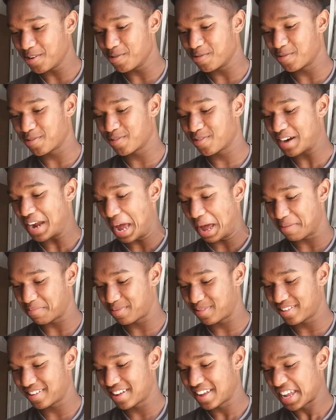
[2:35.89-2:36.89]
Oh
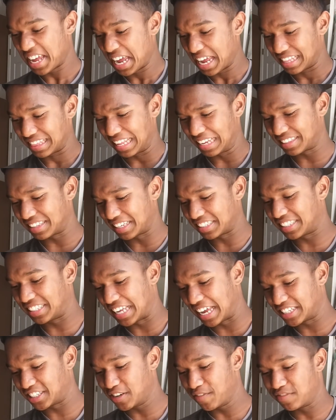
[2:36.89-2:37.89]
crap! Let the
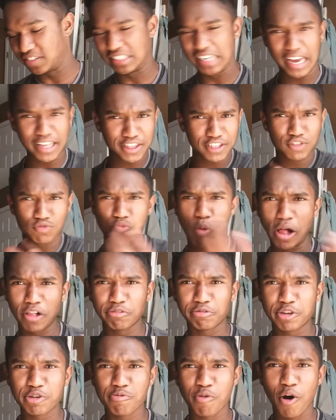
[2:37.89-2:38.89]
sands of death
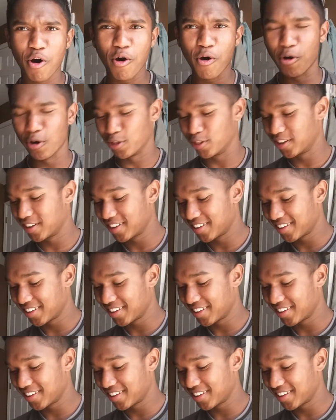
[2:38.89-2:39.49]
swallow you whole.